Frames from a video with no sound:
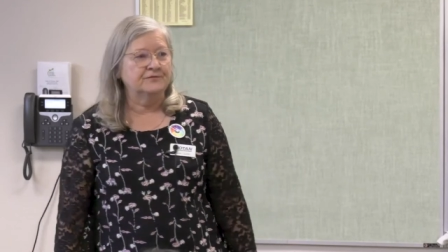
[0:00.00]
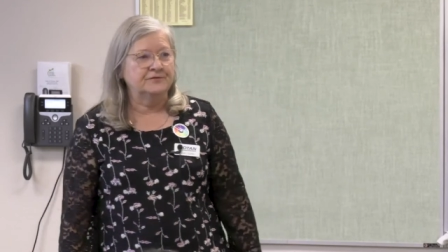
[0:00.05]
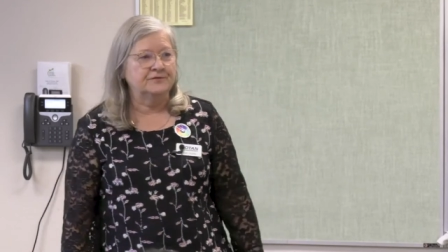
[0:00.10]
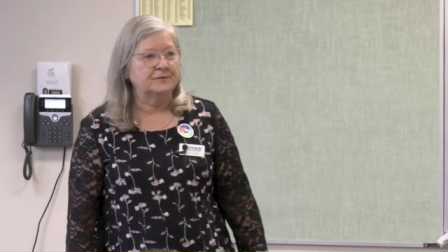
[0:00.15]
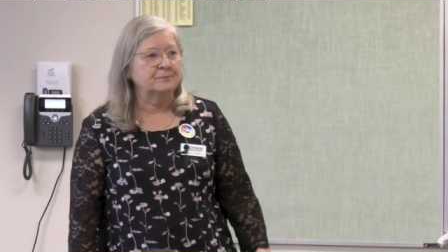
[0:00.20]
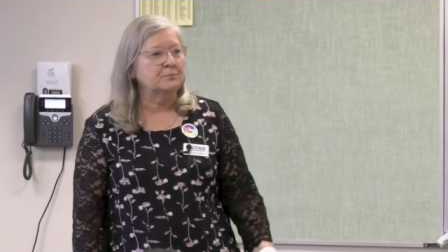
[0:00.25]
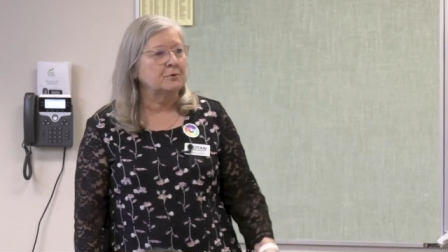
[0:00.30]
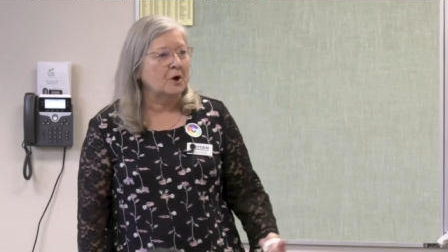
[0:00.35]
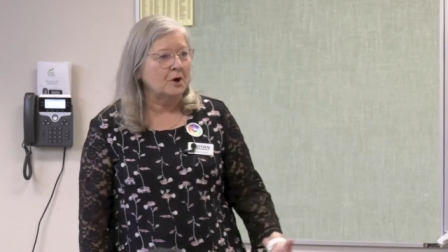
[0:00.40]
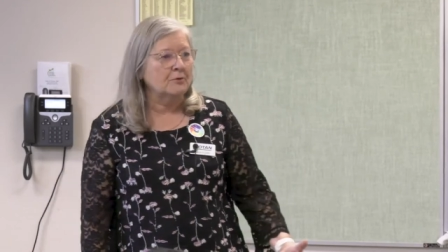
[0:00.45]

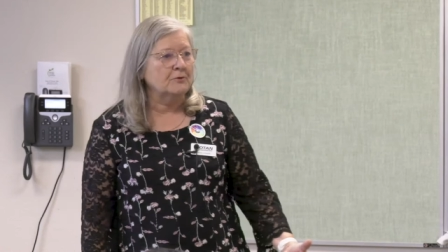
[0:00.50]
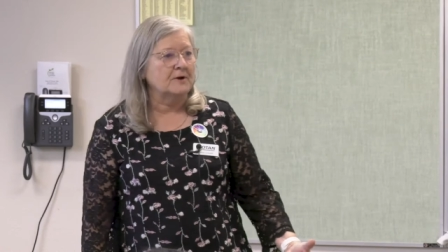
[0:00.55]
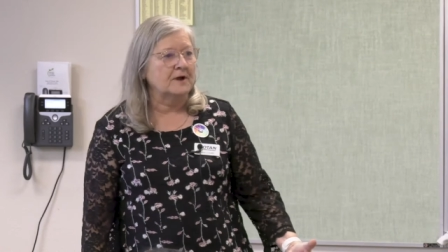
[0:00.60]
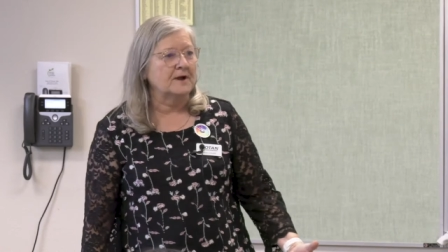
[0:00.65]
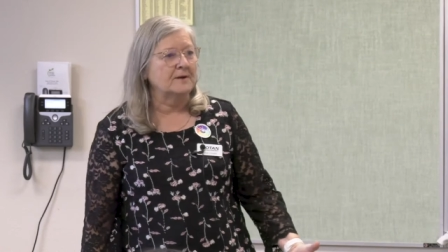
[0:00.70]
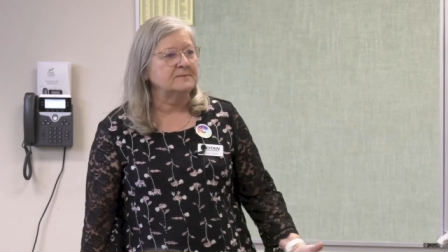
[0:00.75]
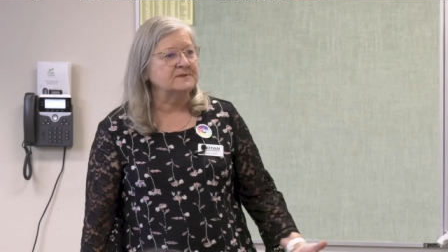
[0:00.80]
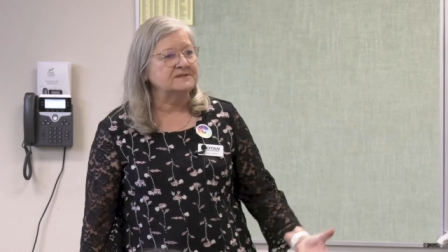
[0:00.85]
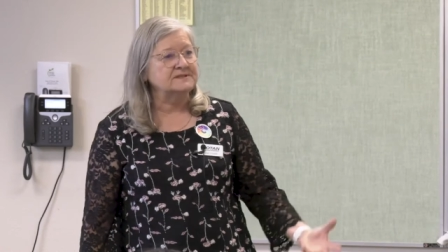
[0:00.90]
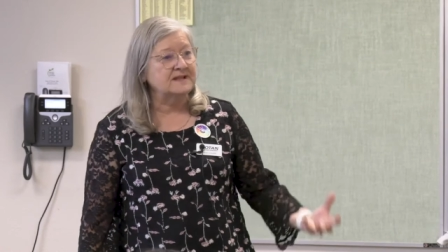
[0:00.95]
the
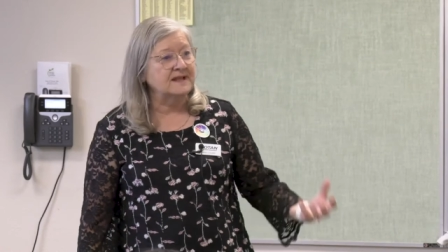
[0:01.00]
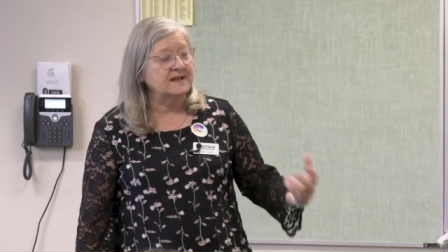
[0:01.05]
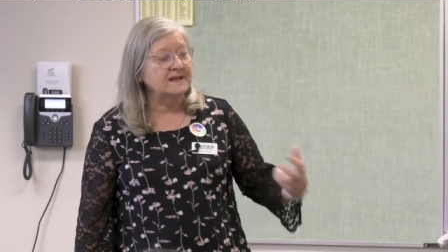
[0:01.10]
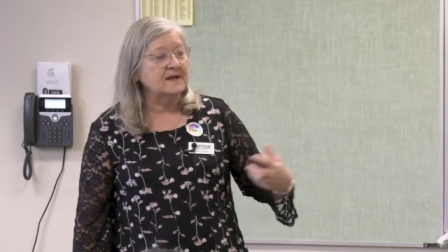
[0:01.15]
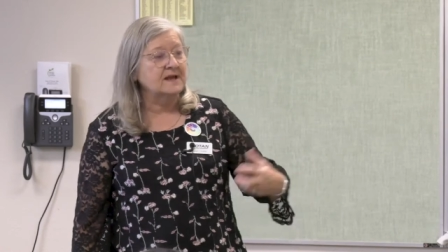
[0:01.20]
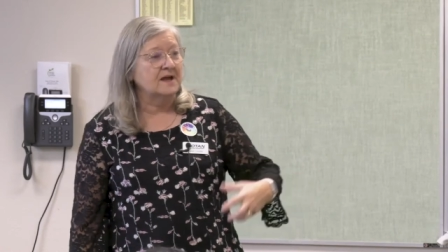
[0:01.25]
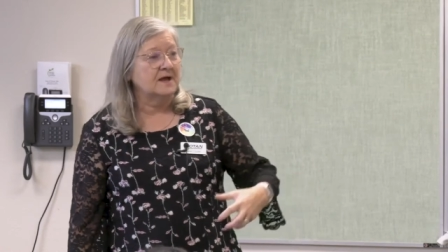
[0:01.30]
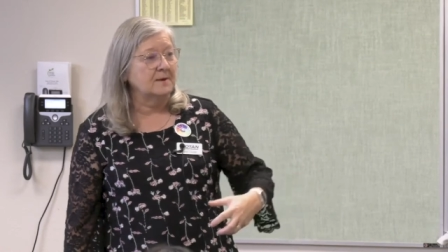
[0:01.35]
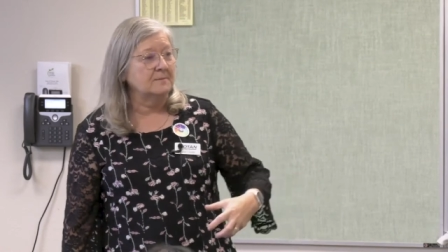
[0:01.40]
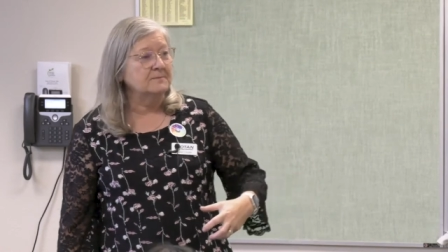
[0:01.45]
program is they
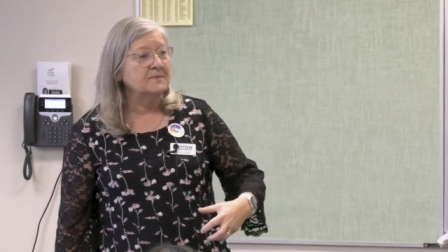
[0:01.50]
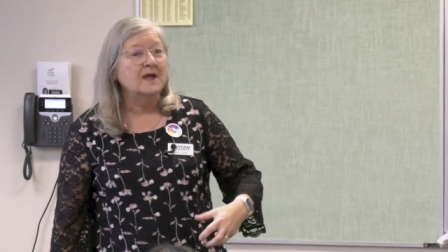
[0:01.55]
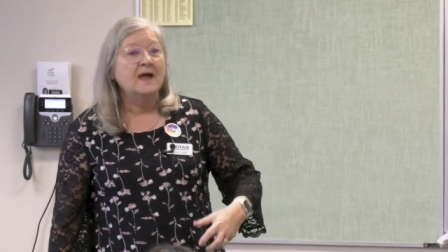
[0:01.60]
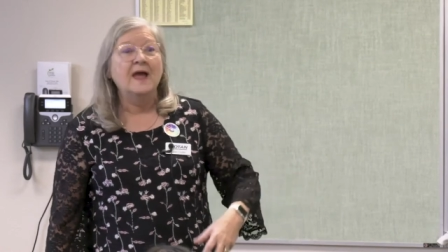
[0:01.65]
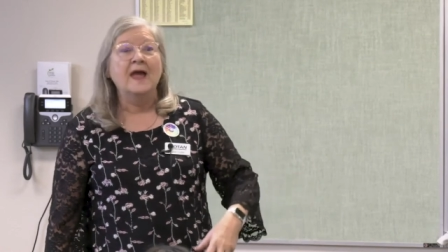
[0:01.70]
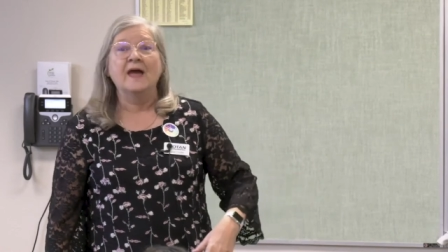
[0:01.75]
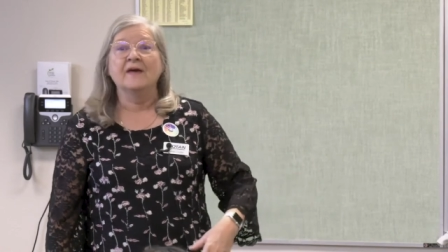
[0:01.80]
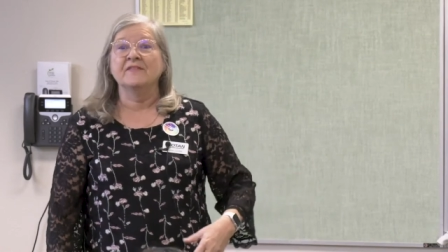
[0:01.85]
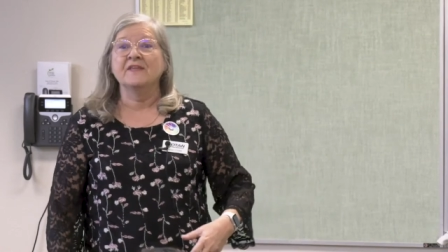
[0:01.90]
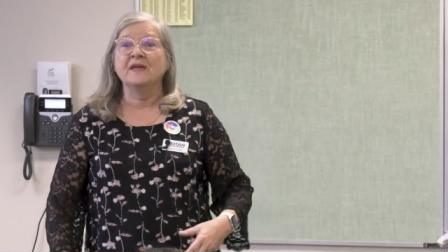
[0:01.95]
come
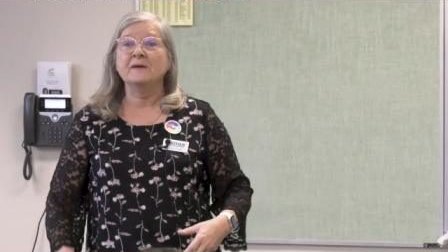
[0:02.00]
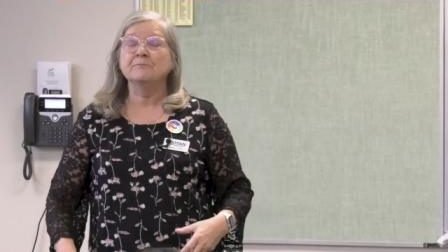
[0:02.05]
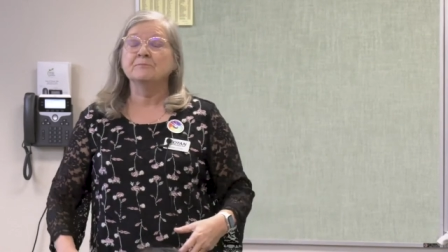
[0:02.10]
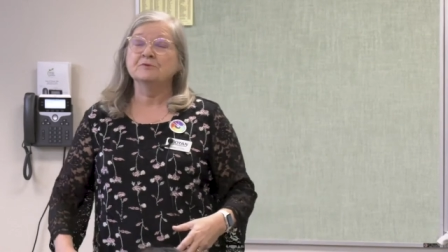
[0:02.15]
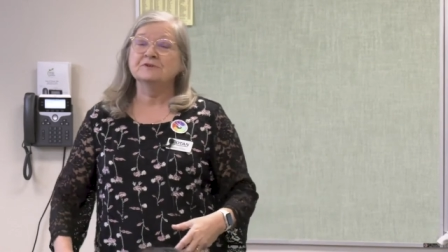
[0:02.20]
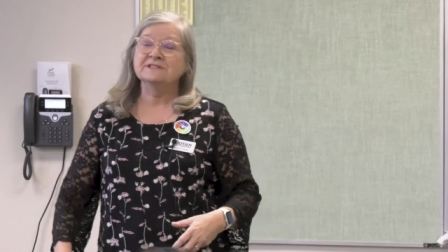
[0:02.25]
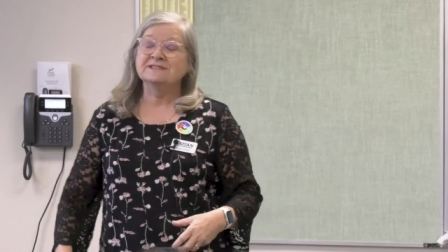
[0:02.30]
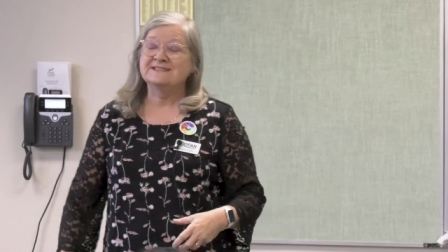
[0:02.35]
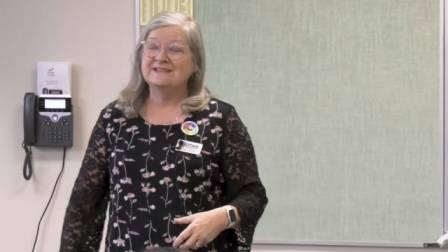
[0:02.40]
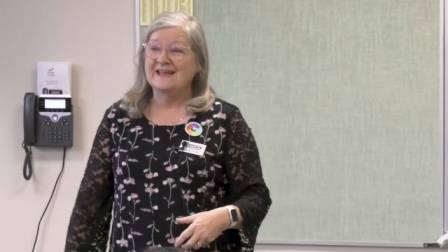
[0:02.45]
and they
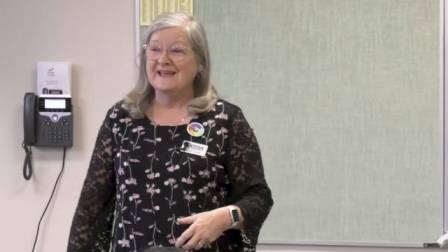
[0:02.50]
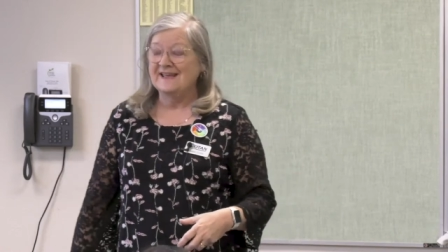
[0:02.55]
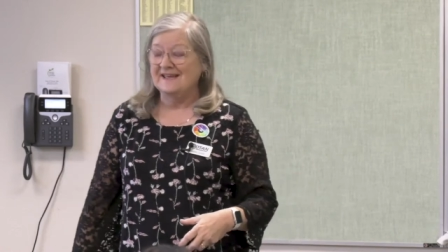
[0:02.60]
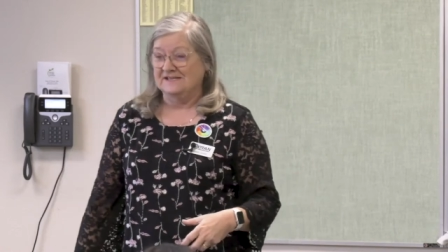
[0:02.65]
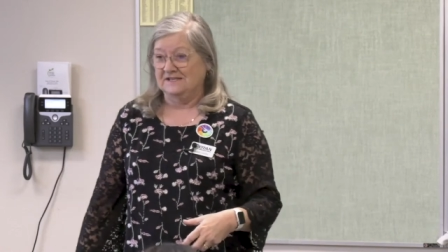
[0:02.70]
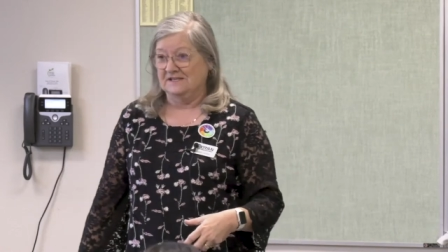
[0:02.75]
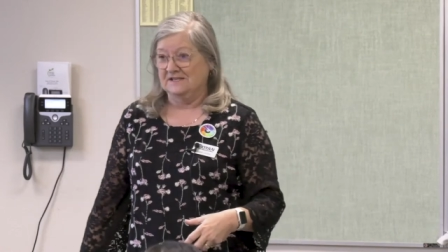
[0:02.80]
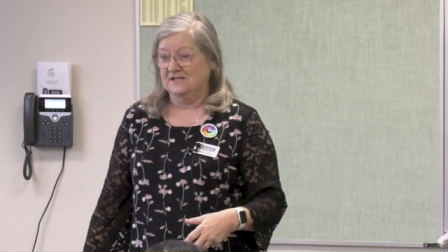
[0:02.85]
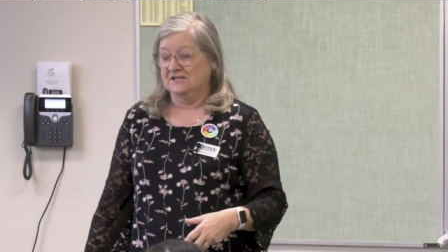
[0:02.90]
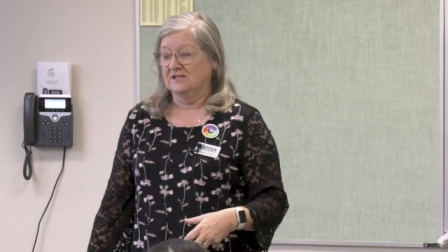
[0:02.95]
present.